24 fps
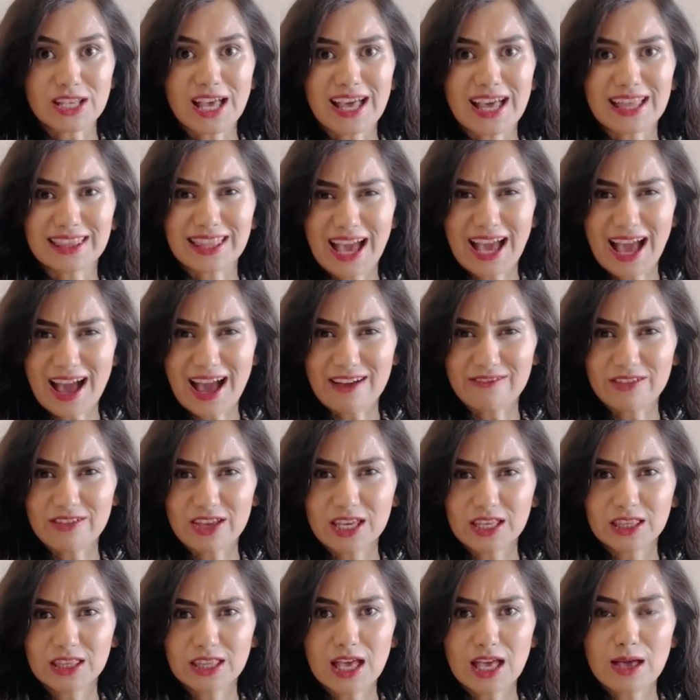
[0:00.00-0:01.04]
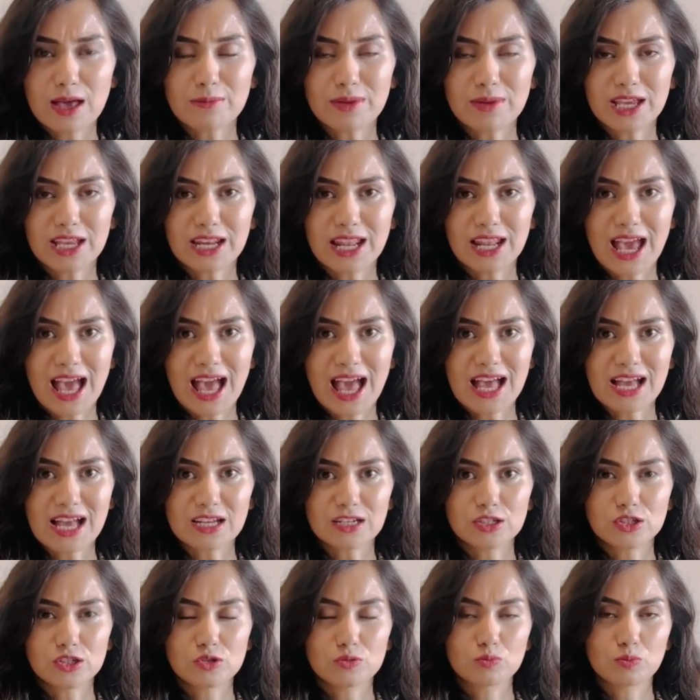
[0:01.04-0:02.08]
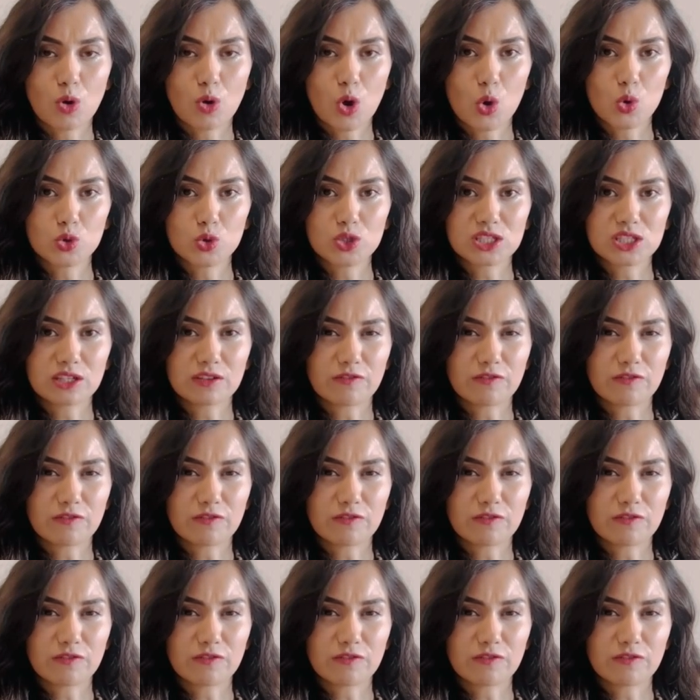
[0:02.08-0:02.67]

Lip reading: and having them enhance both